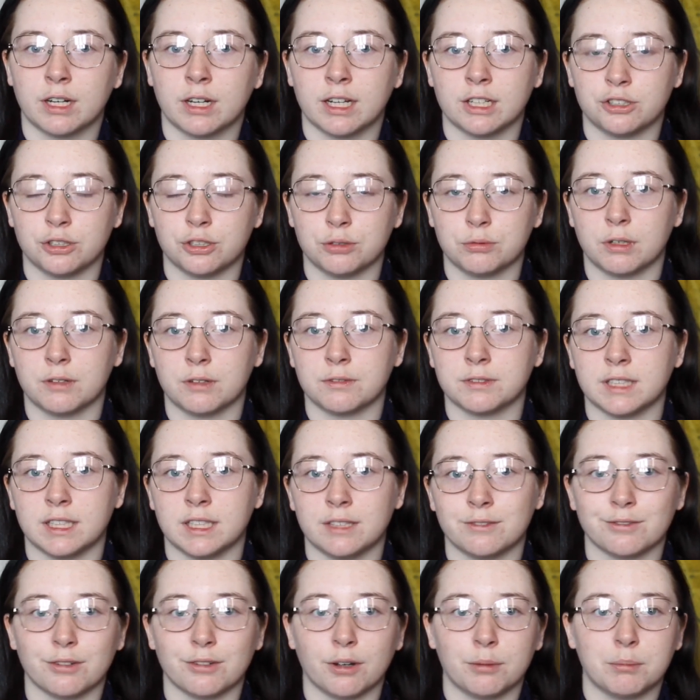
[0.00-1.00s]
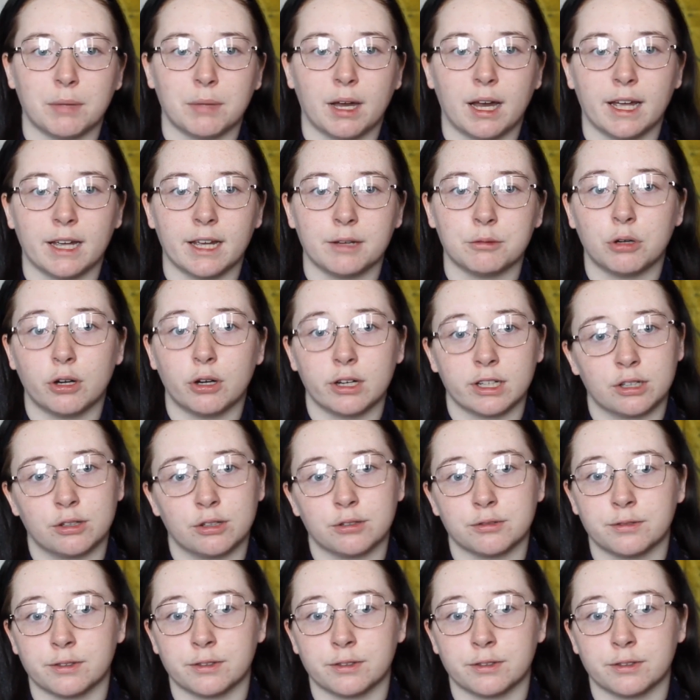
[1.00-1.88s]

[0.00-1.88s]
as you would have seen from my what I got